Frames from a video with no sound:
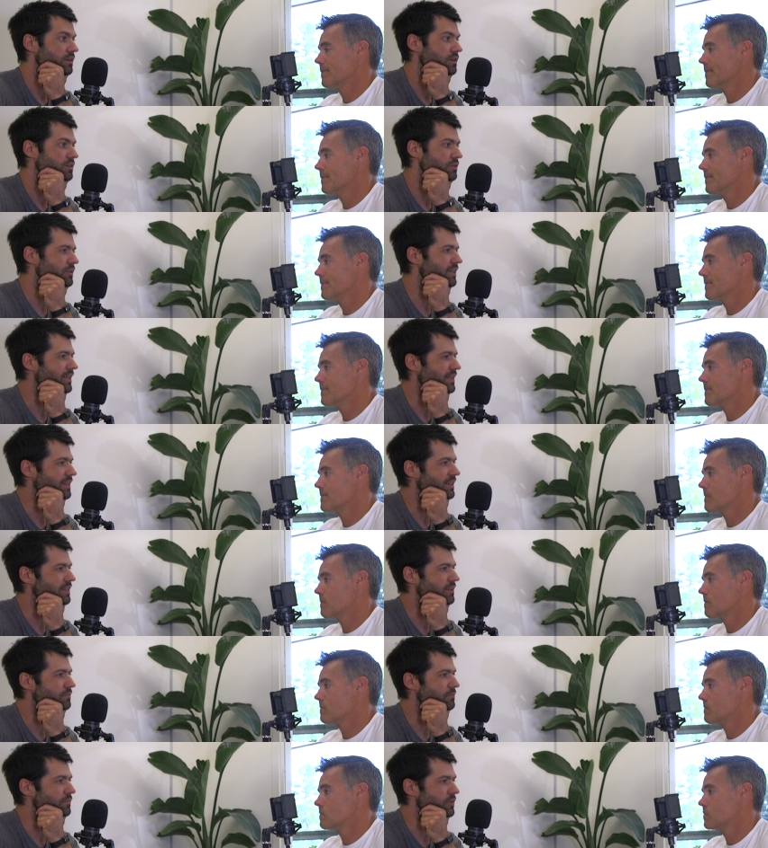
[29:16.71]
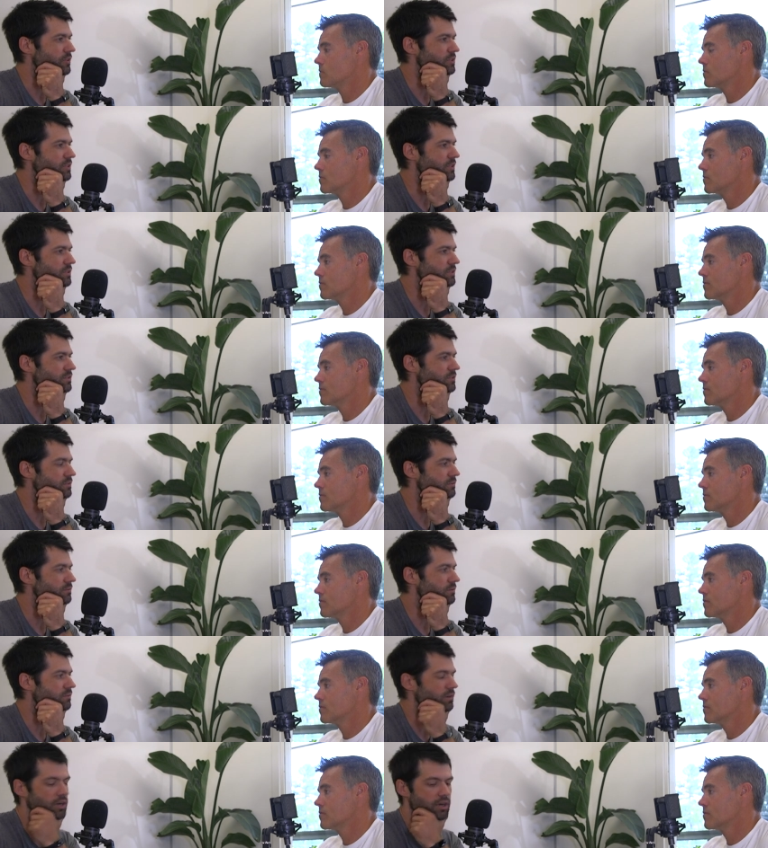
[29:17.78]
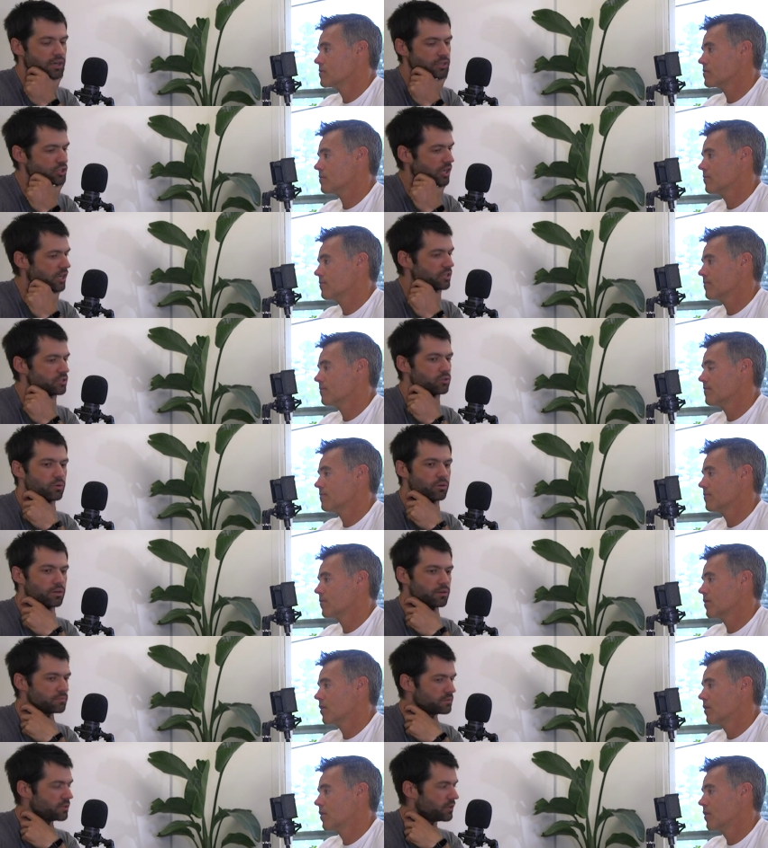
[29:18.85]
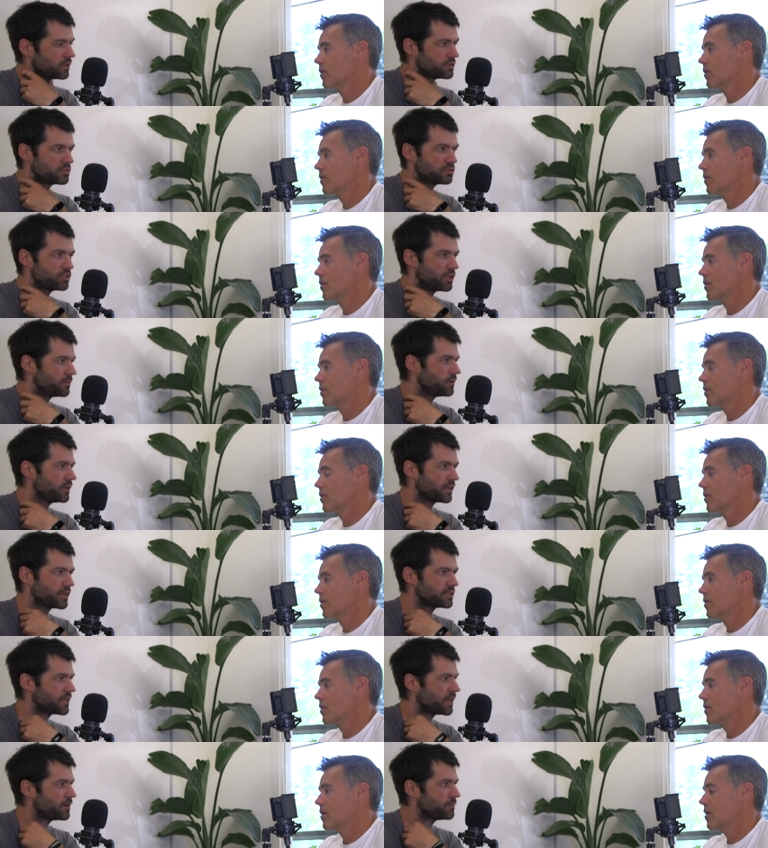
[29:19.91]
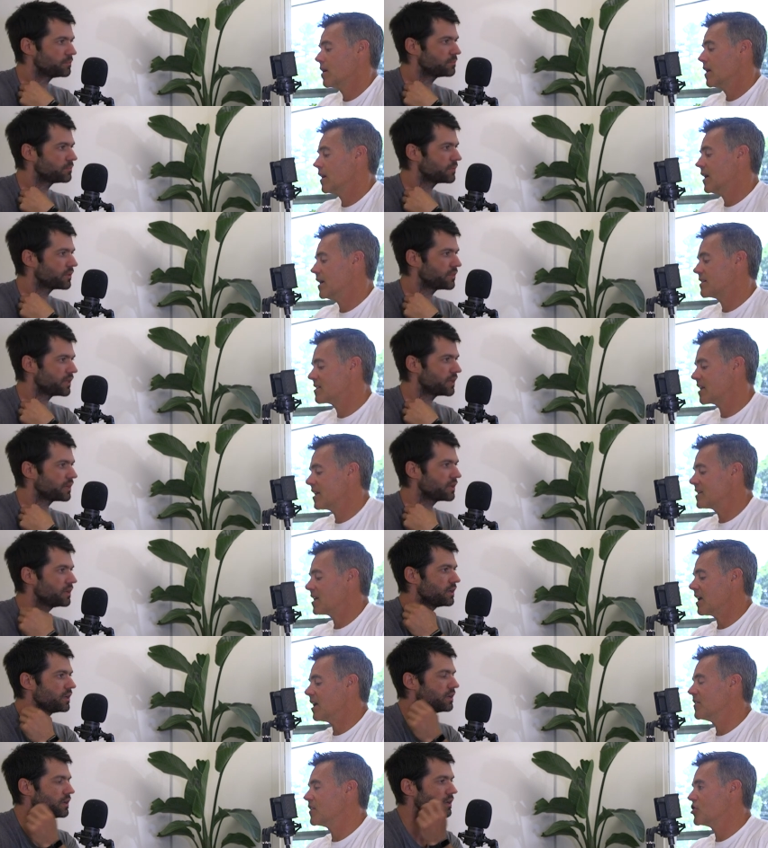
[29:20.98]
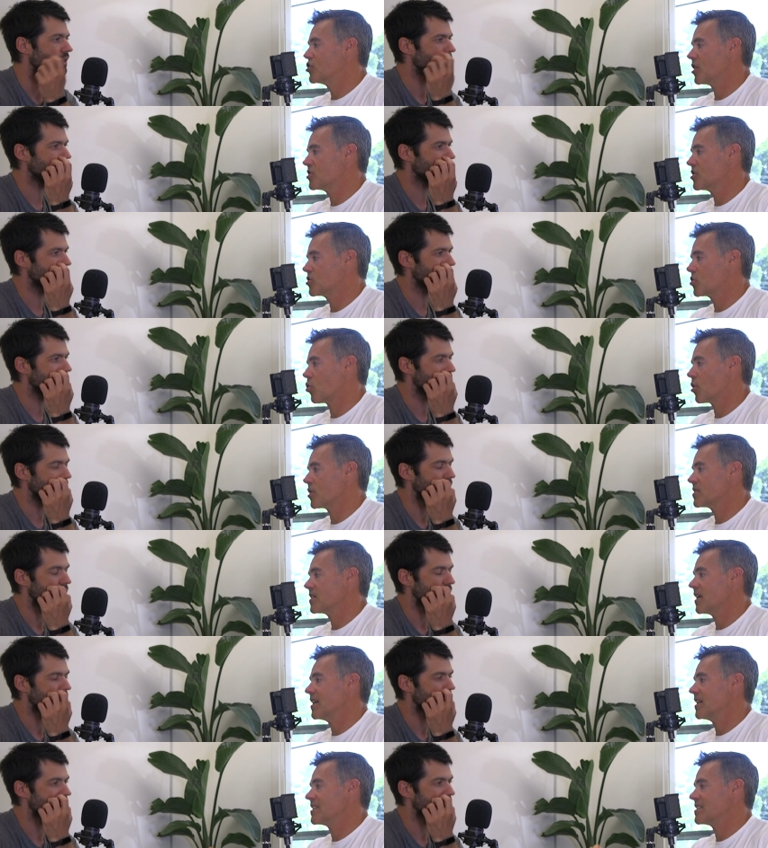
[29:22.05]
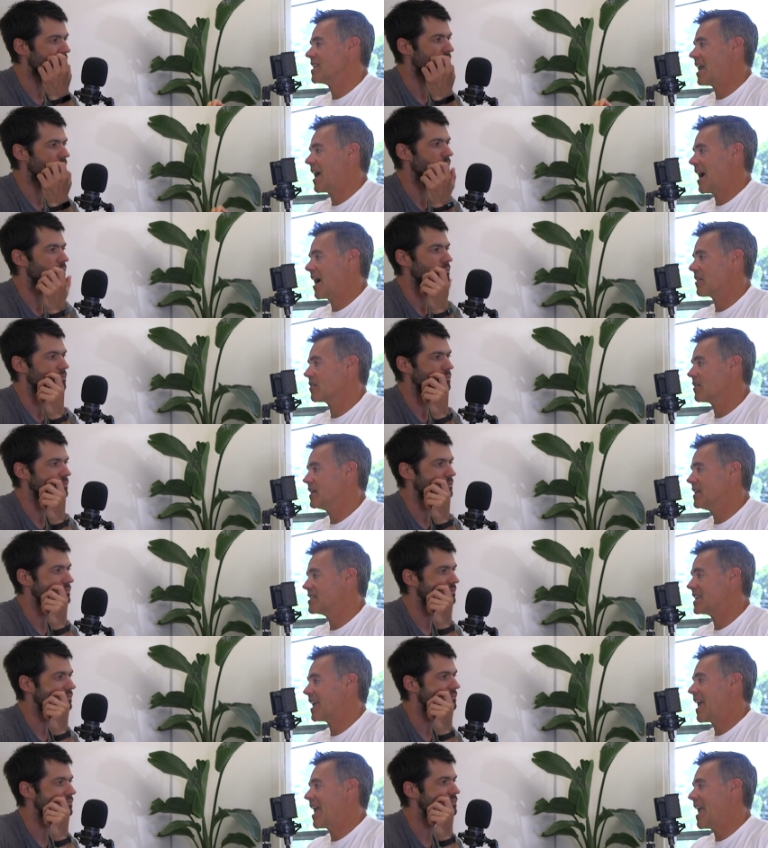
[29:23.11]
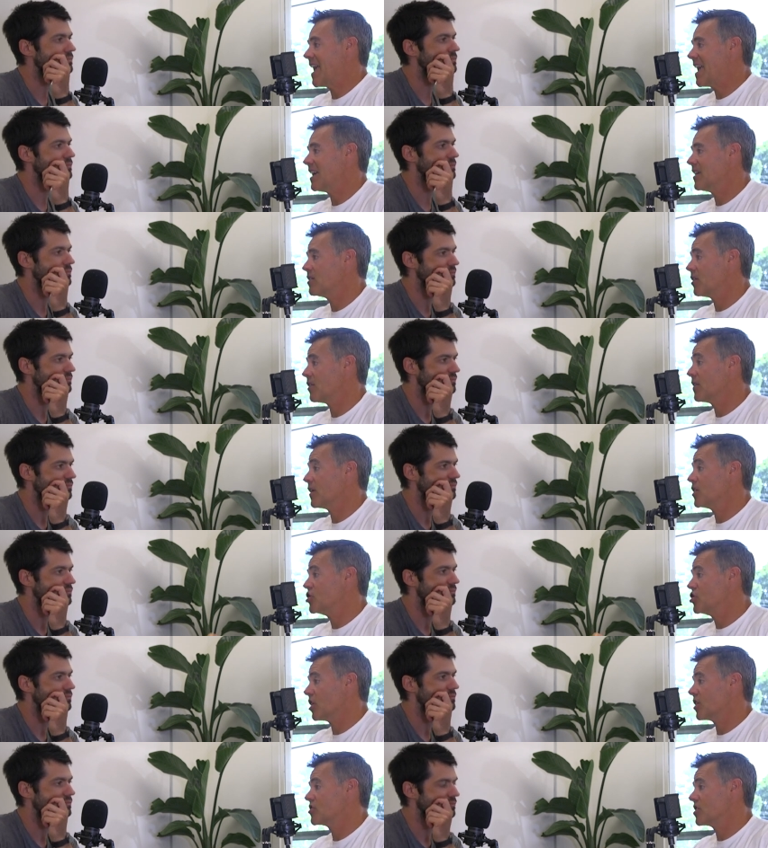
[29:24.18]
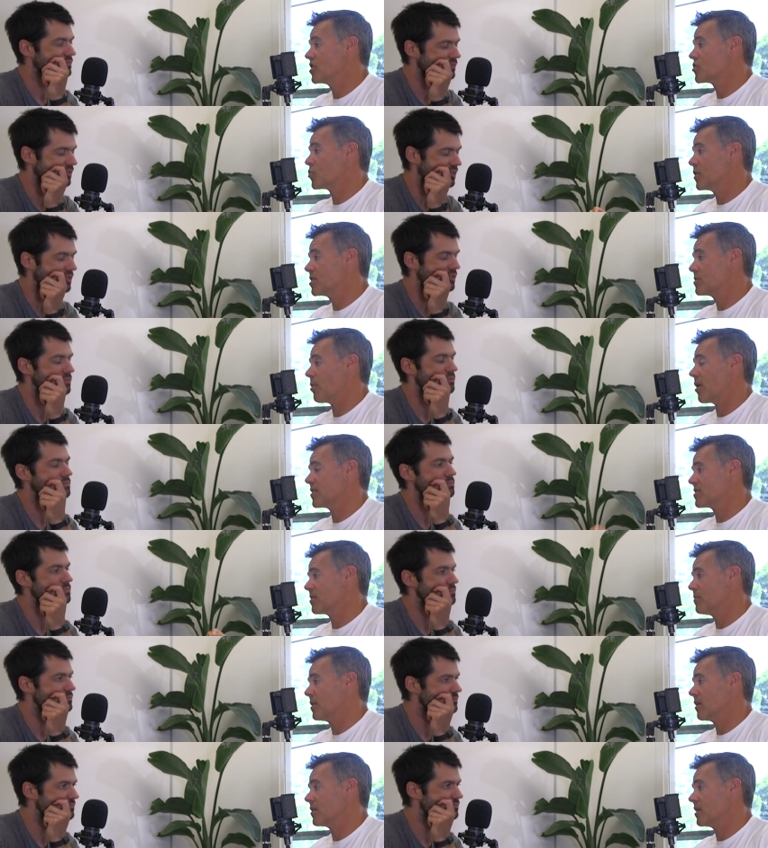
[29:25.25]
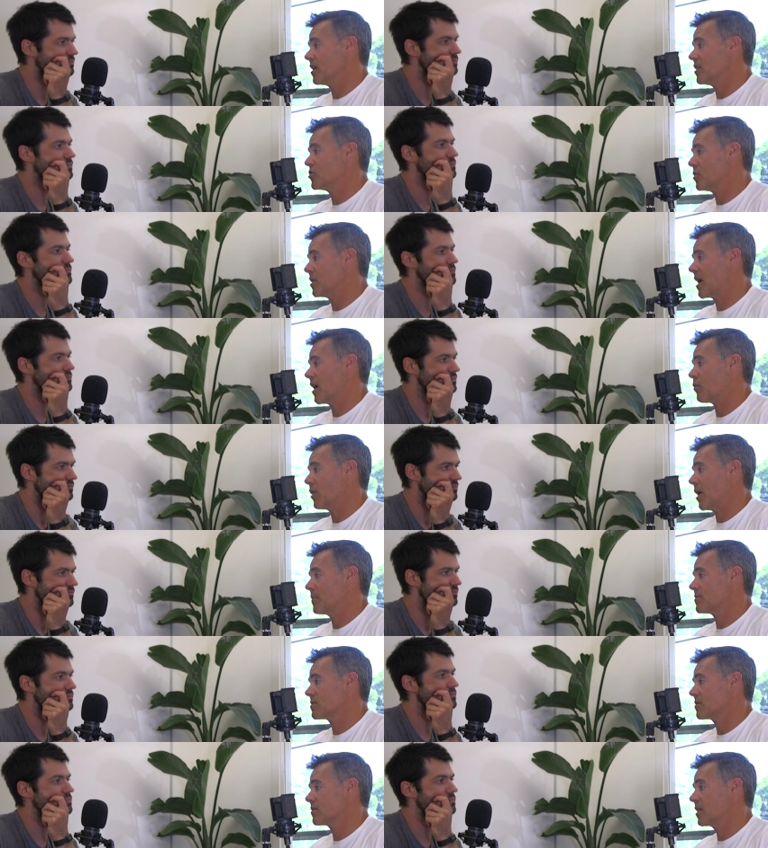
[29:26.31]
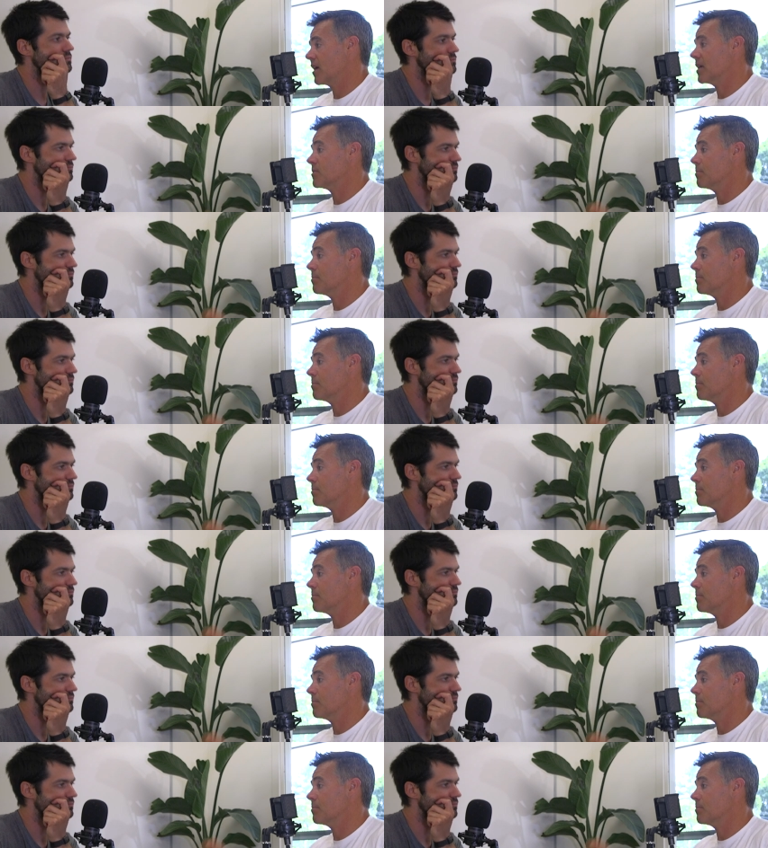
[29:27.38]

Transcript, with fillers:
Speaker 1: Do you think like versus a judge or a, a chip like a time? It thing? says
Speaker 2: in the judge's course, it is the athletes and the judge's Got responsibility it. to count reps. It's